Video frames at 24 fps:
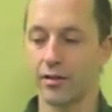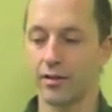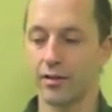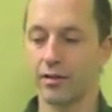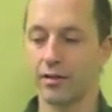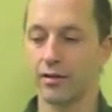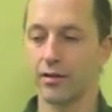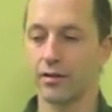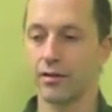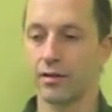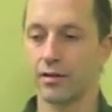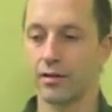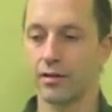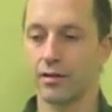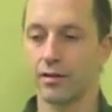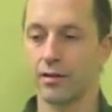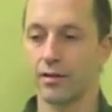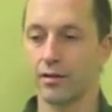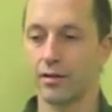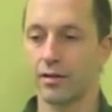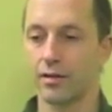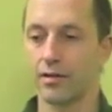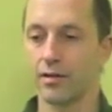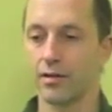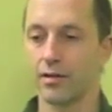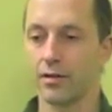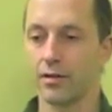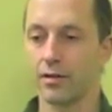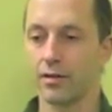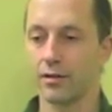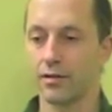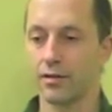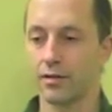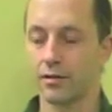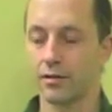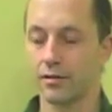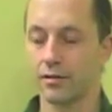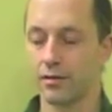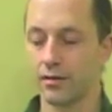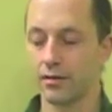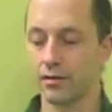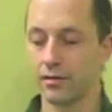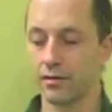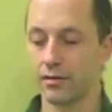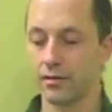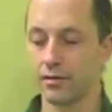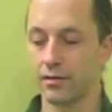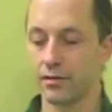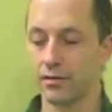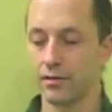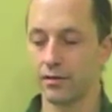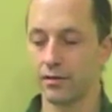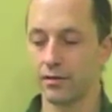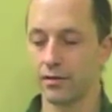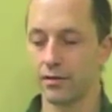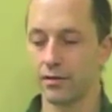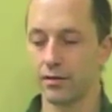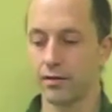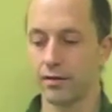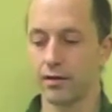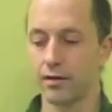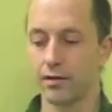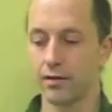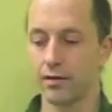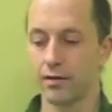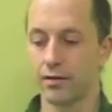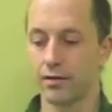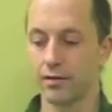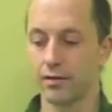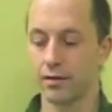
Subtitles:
Nobody speaks.